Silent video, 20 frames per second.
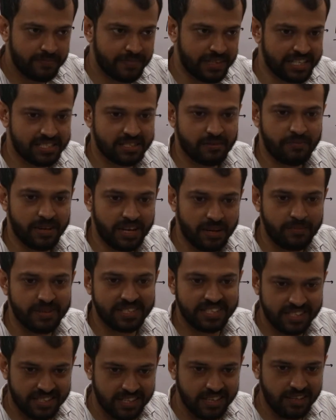That's the very
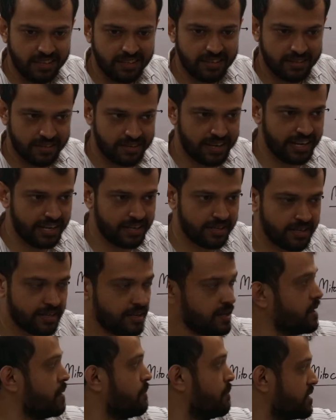basic thing, right?
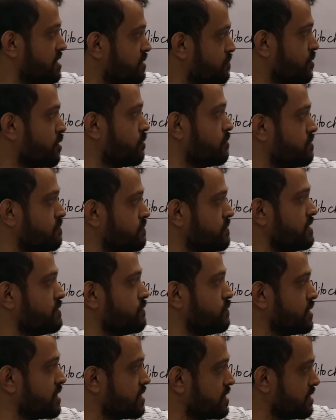But the problem
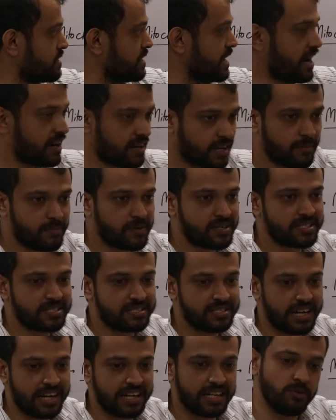with uncouplers
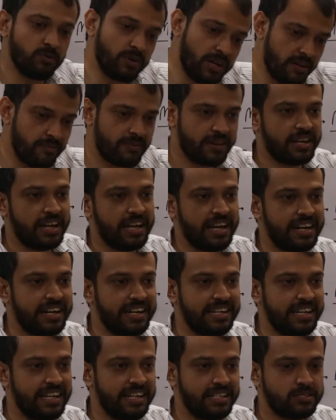is that you give an
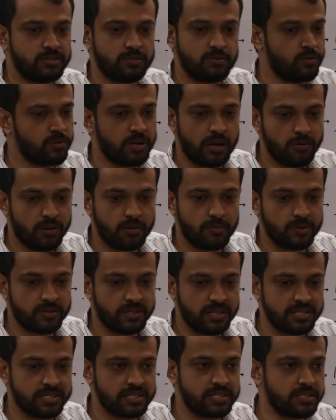NADH, no doubt about
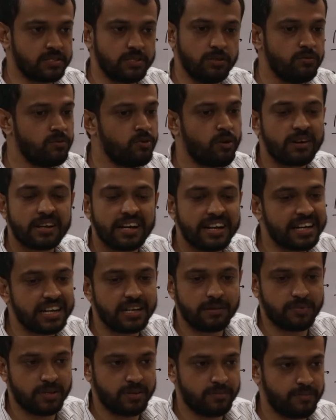this, you will not get
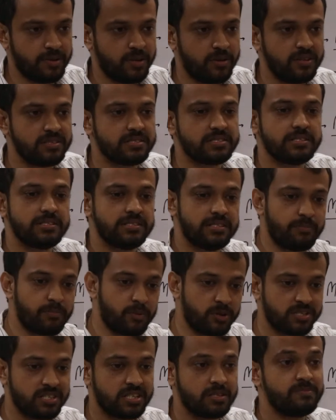ATP because the
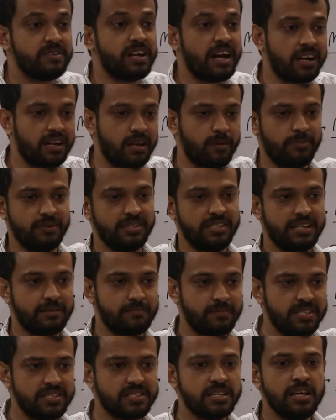process has been uncoupled.
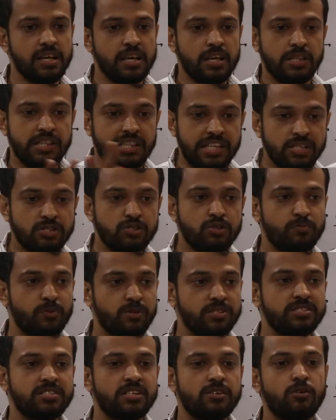That means these two
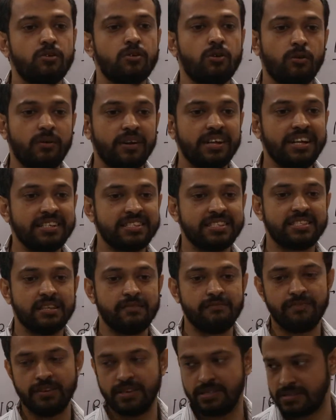processes are not occurring at the
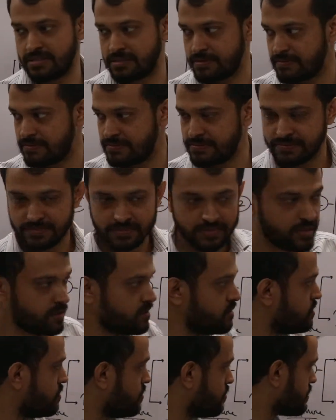same phase.
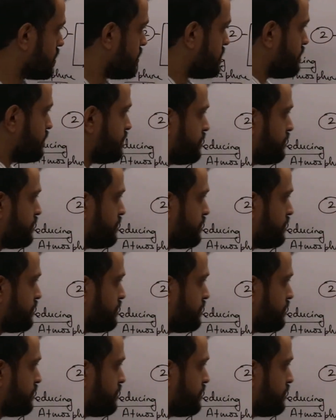Okay.